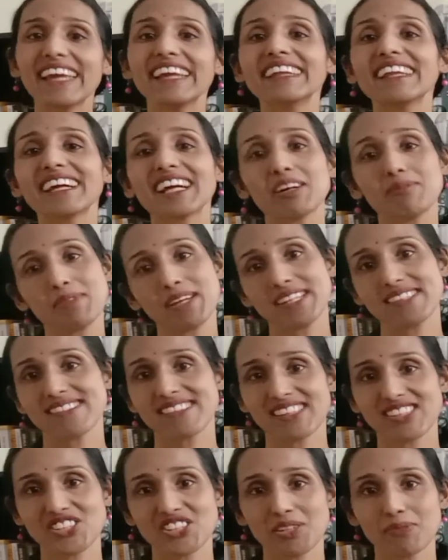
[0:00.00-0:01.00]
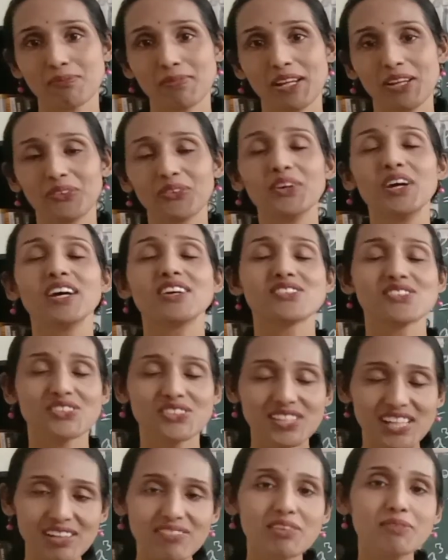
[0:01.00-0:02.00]
in the comment section below. So
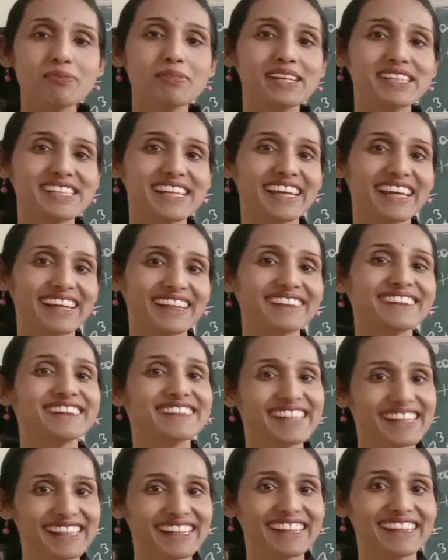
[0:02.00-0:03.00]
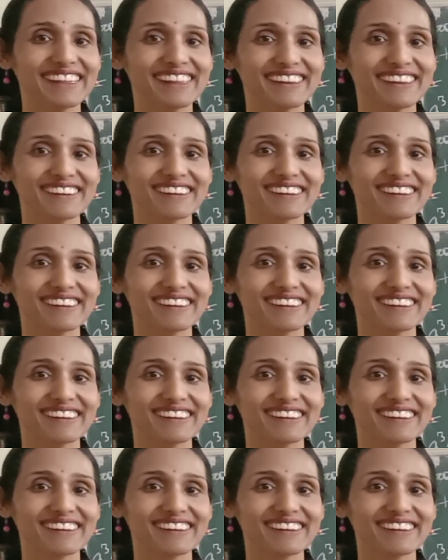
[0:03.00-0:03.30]
till we meet again, take care.